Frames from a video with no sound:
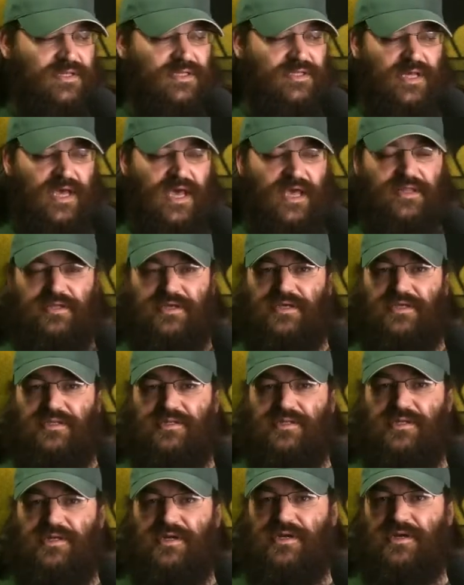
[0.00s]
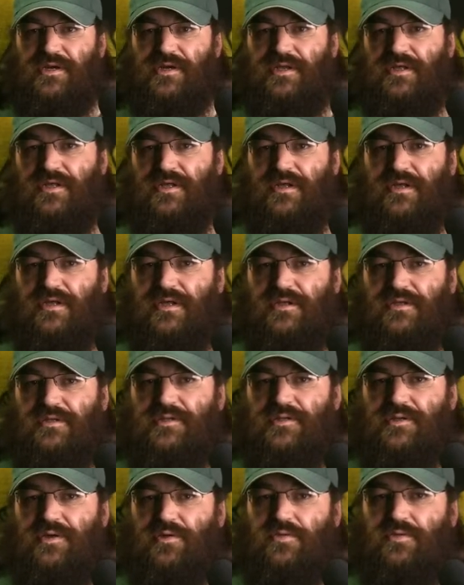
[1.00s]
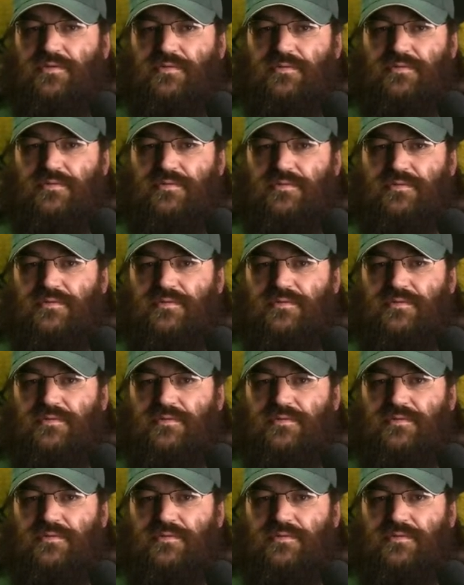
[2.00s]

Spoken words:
these highlights here. So,